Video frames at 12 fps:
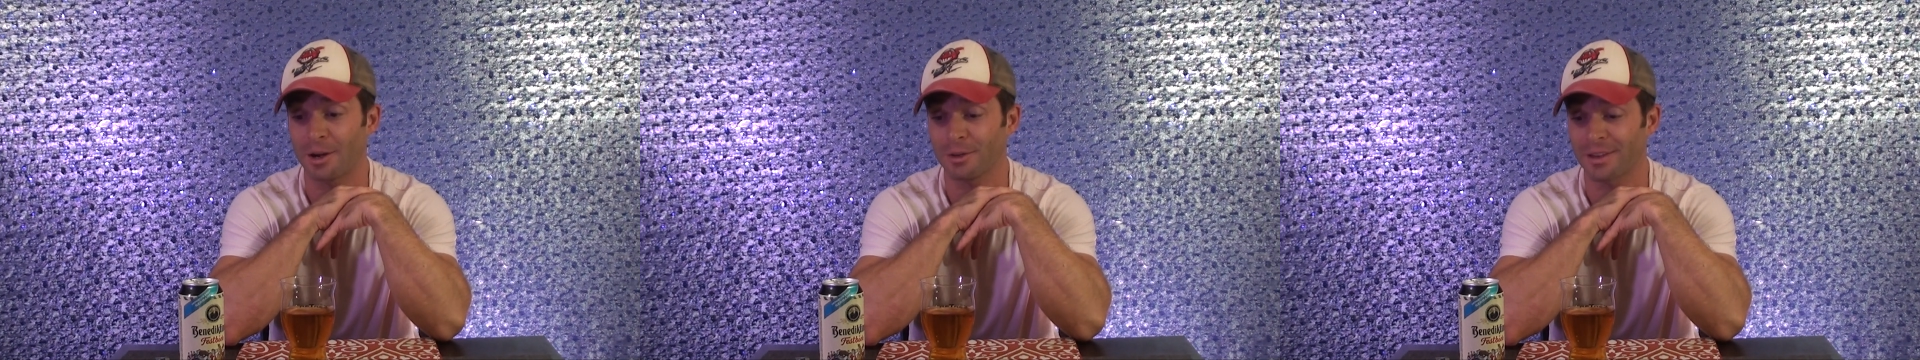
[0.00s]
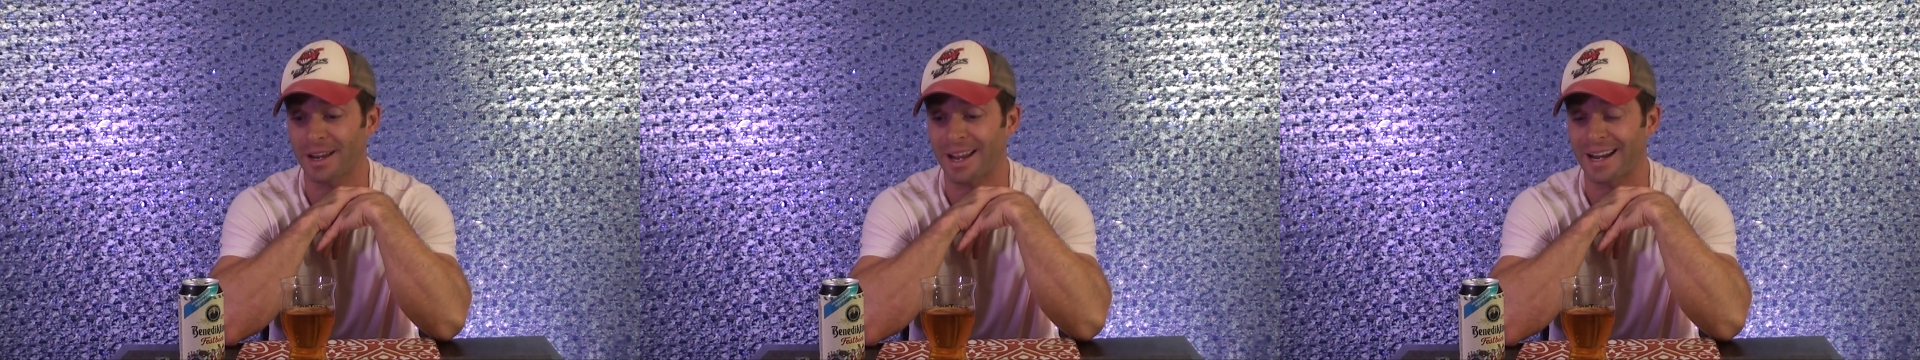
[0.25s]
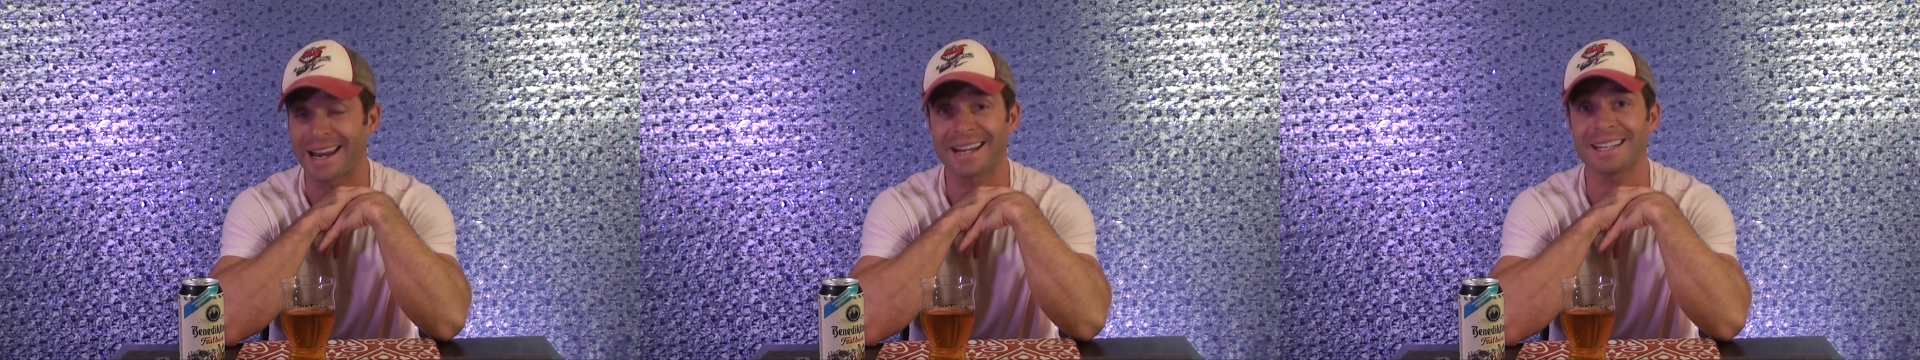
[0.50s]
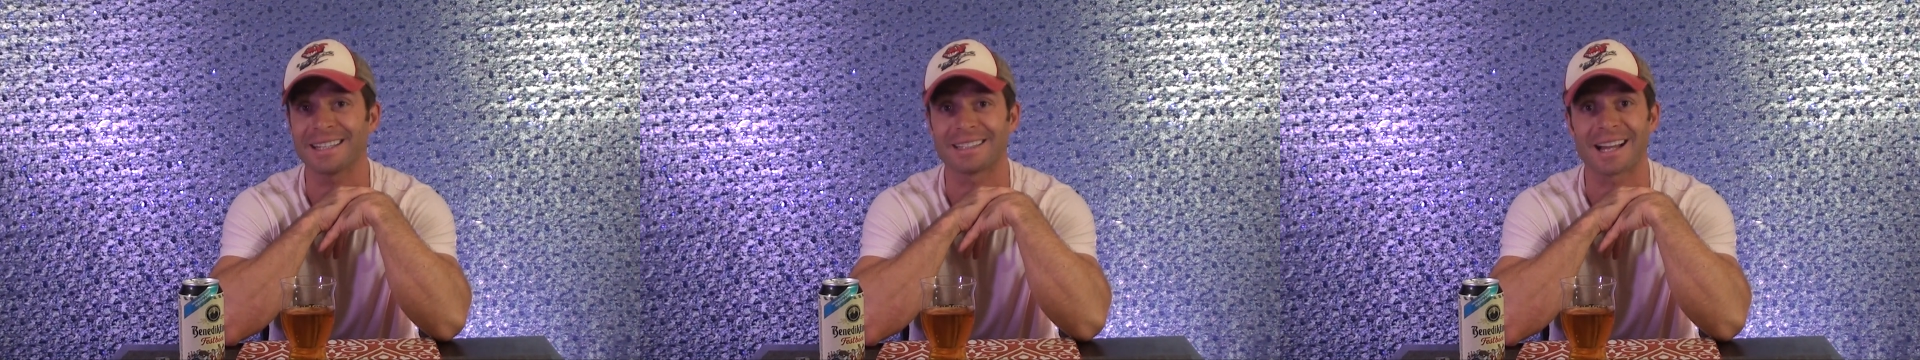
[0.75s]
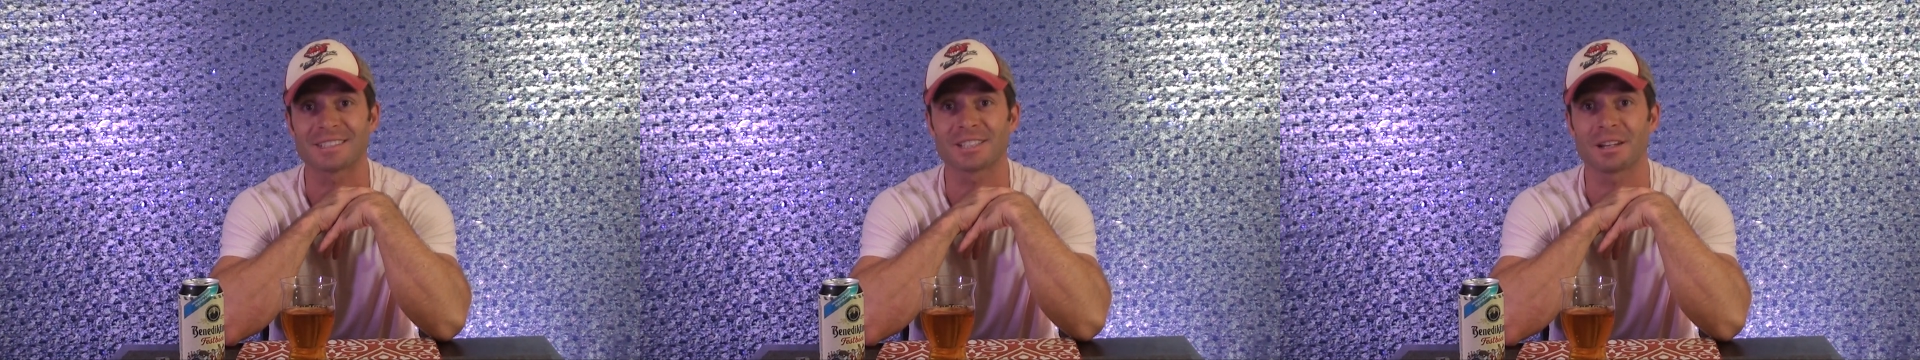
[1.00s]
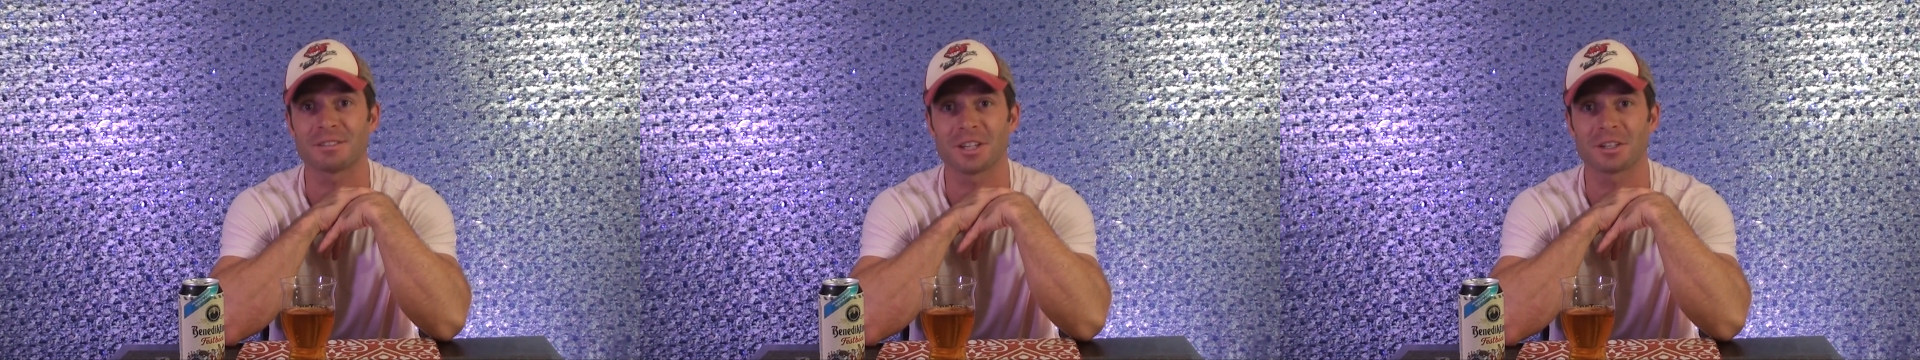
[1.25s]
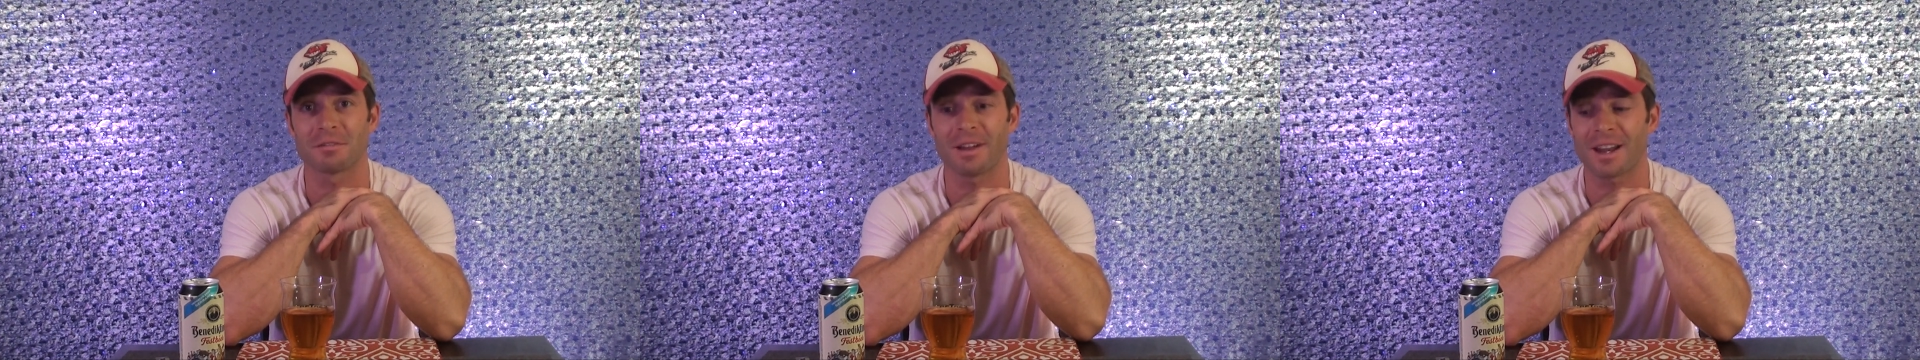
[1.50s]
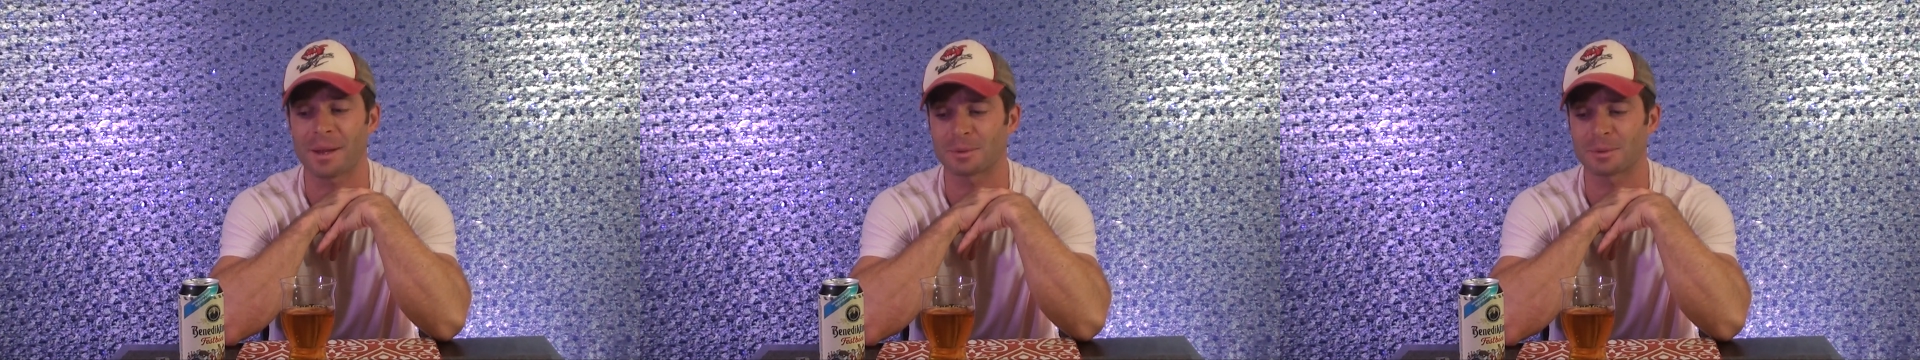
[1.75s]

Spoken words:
think I got any, outside of Sierra Nevada,